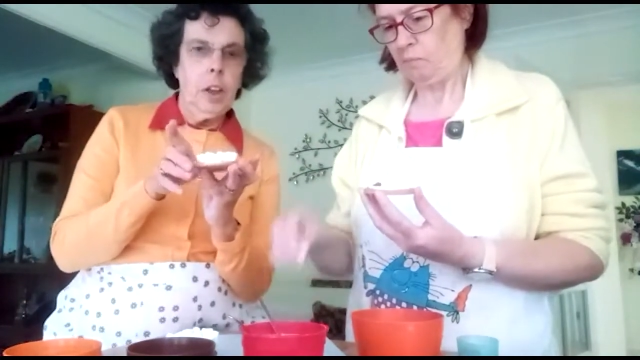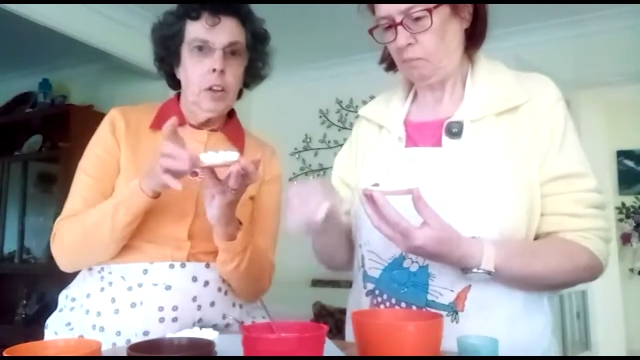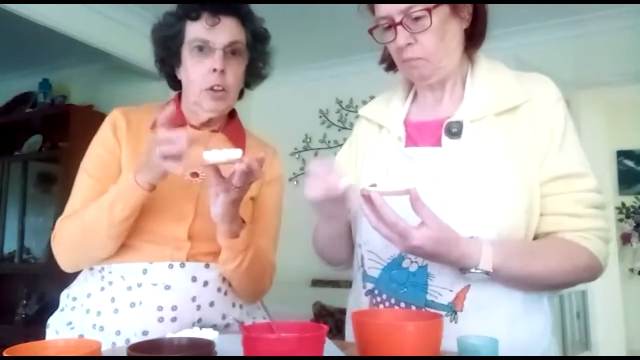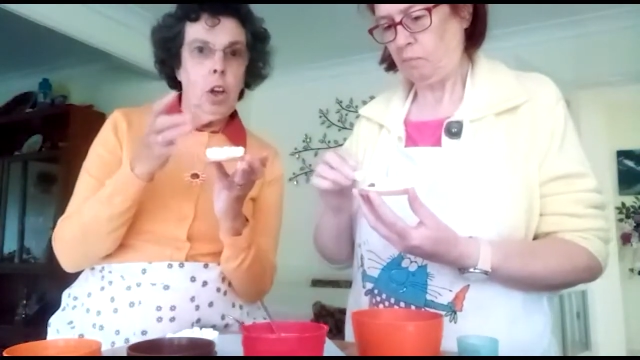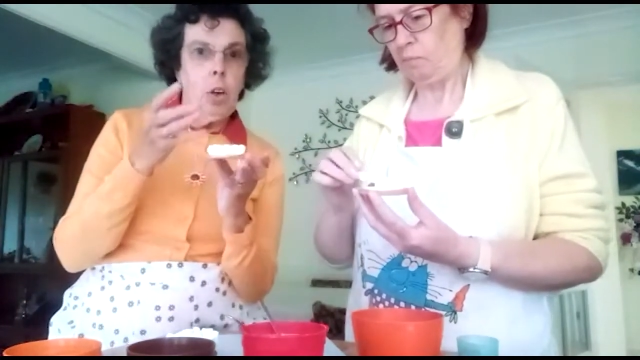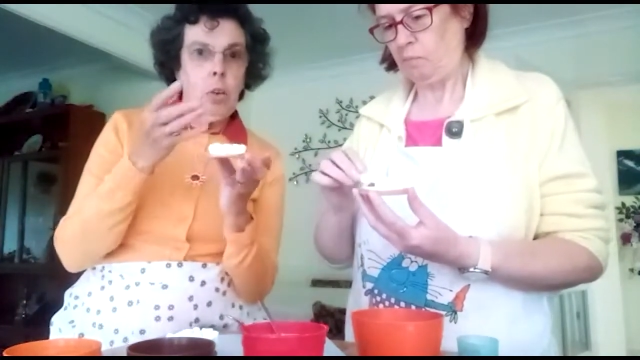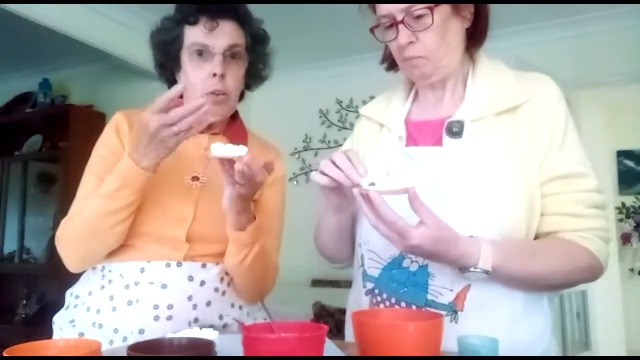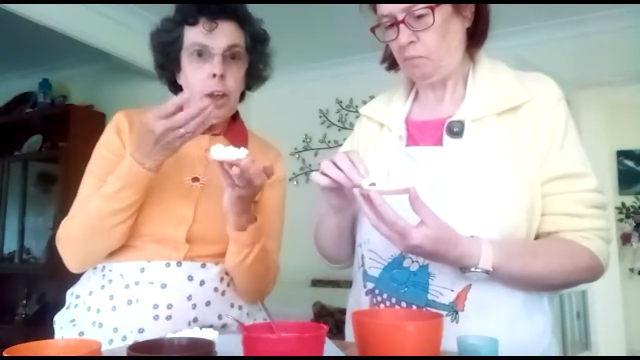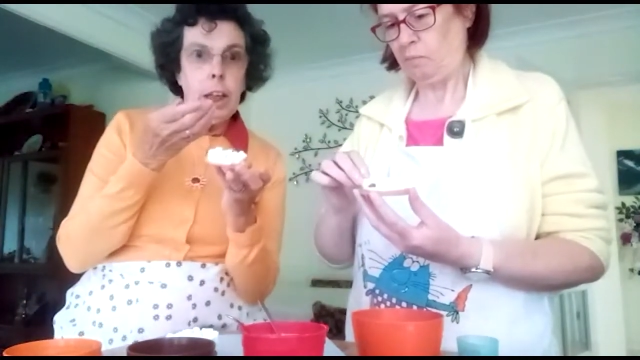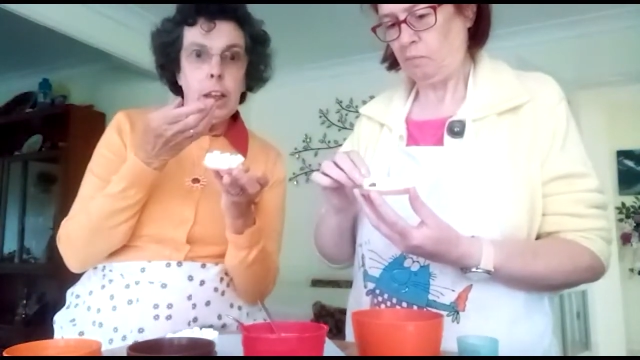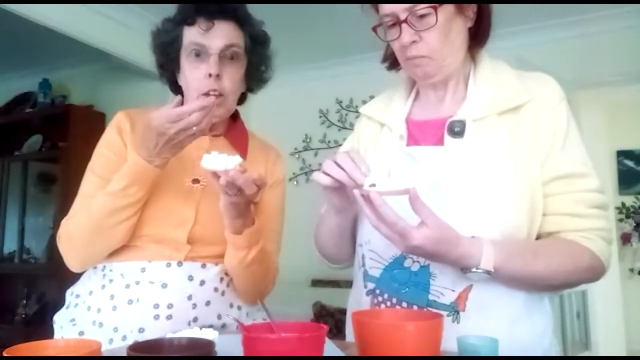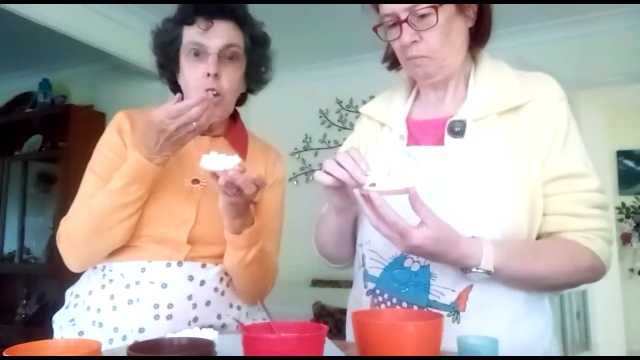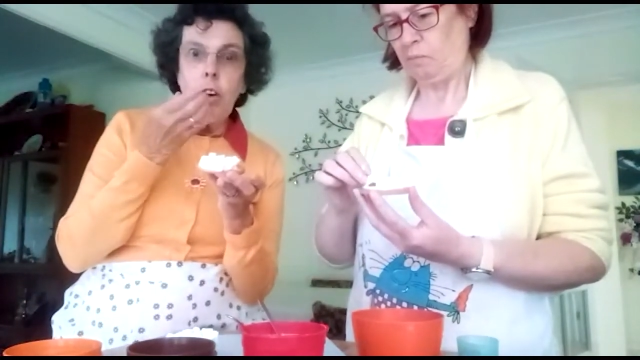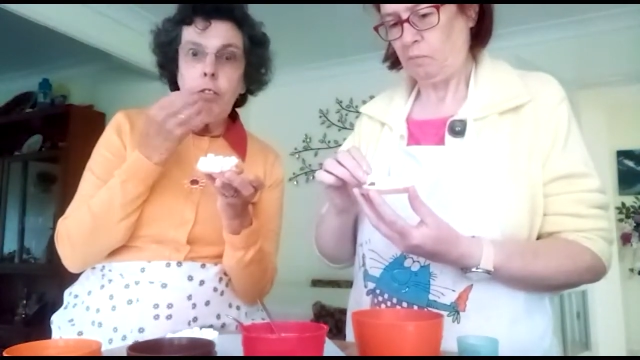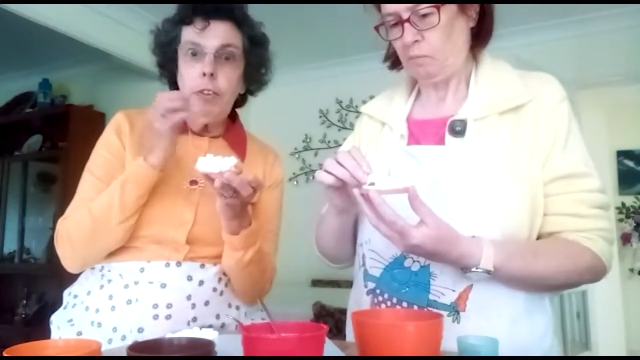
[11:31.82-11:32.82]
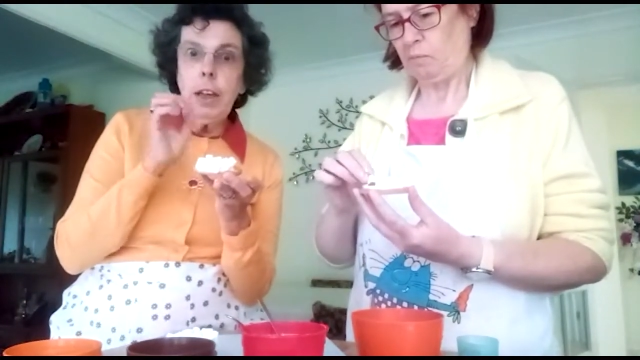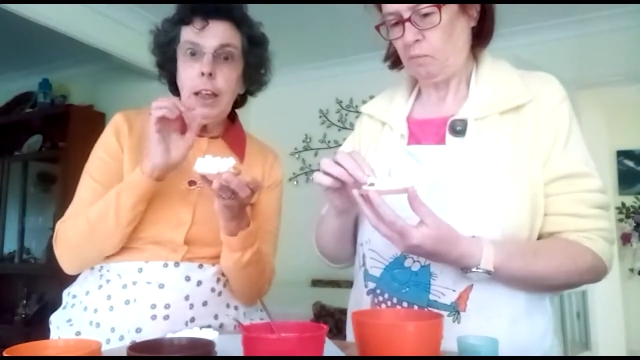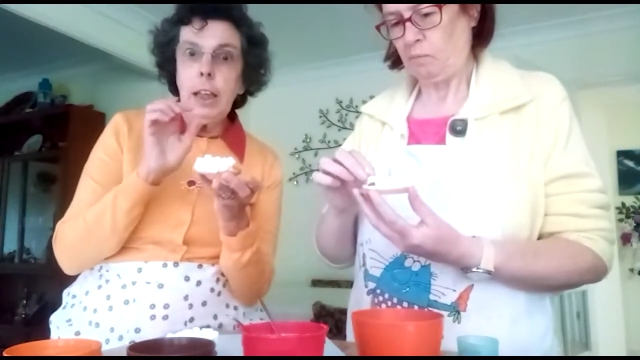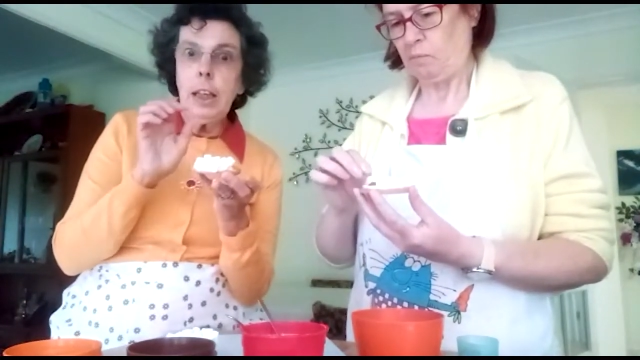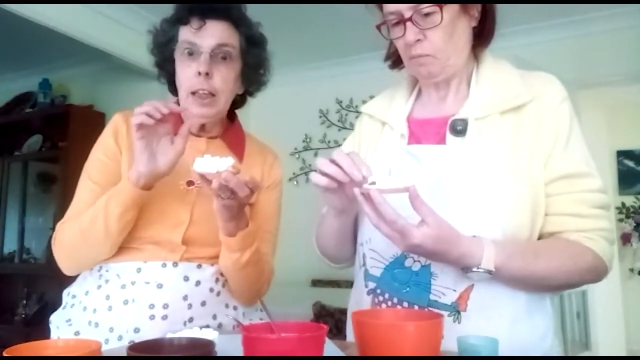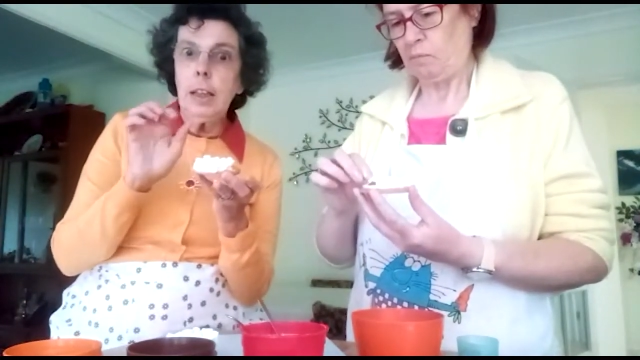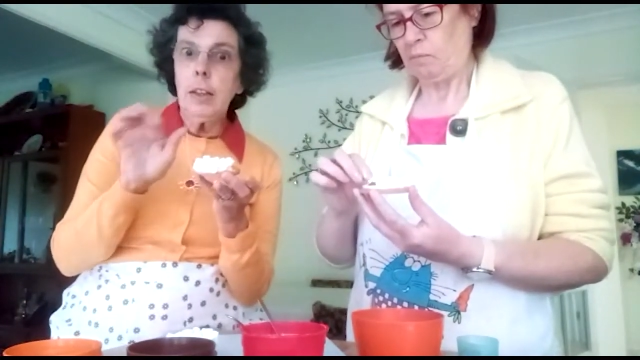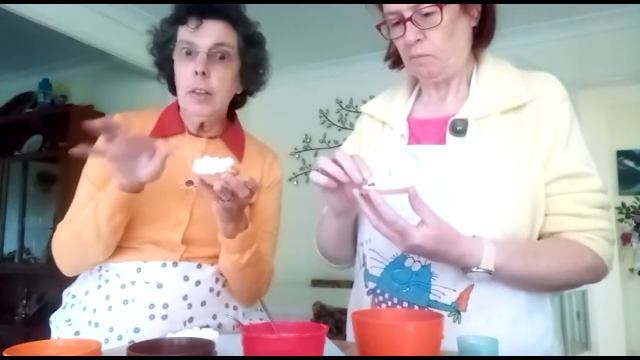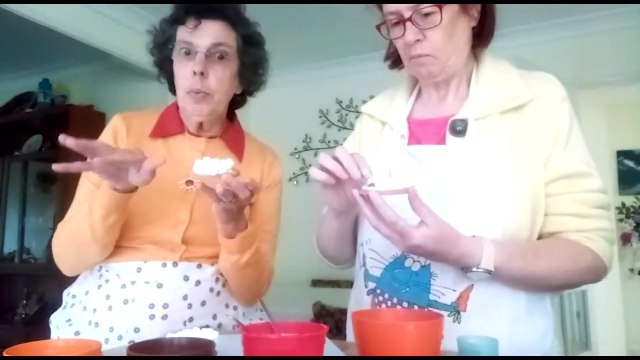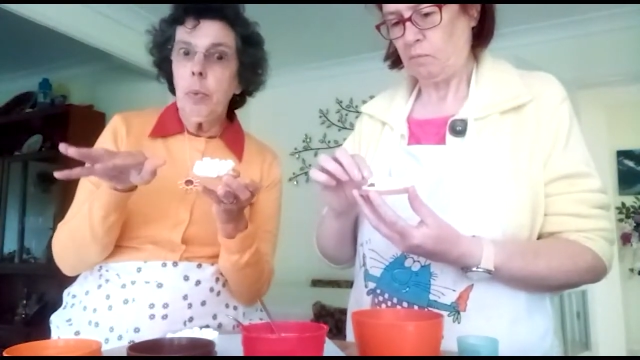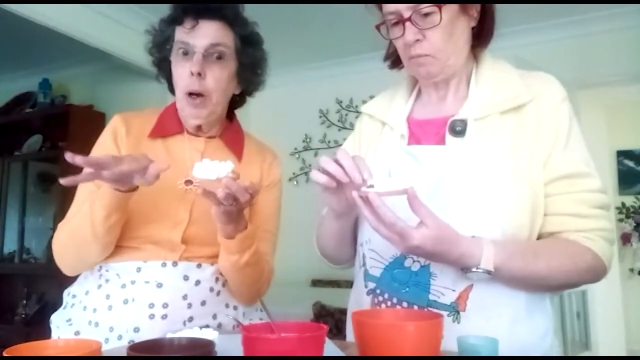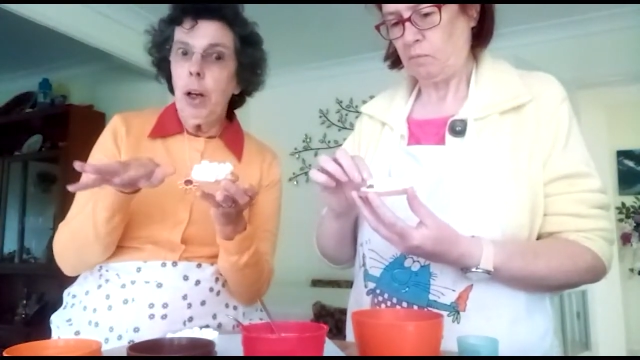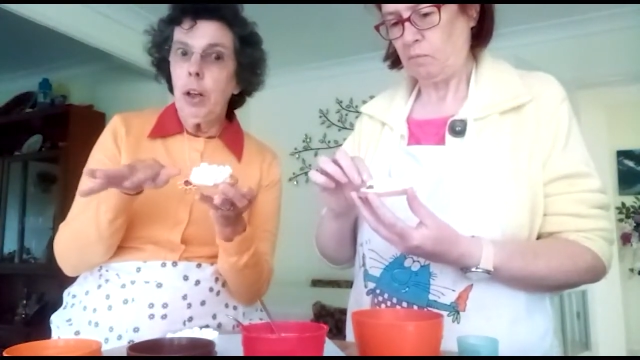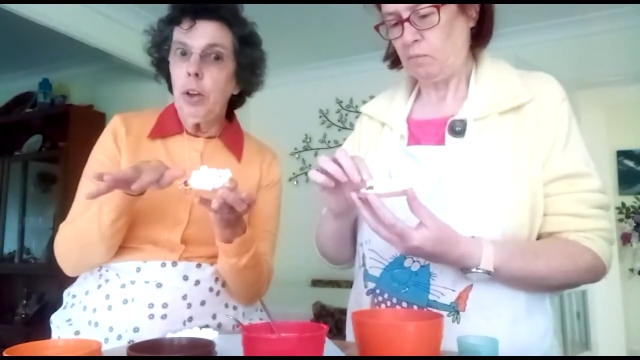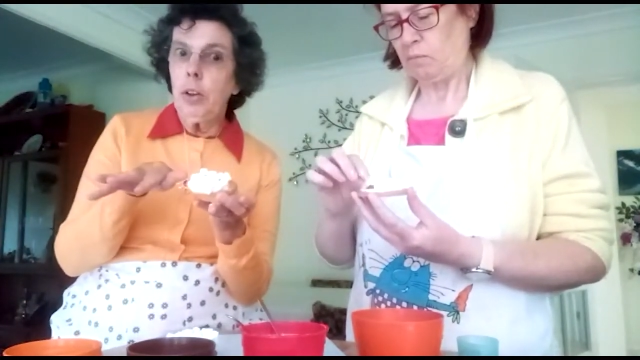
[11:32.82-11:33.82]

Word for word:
Speaker 1: Don't lick your fingers while you're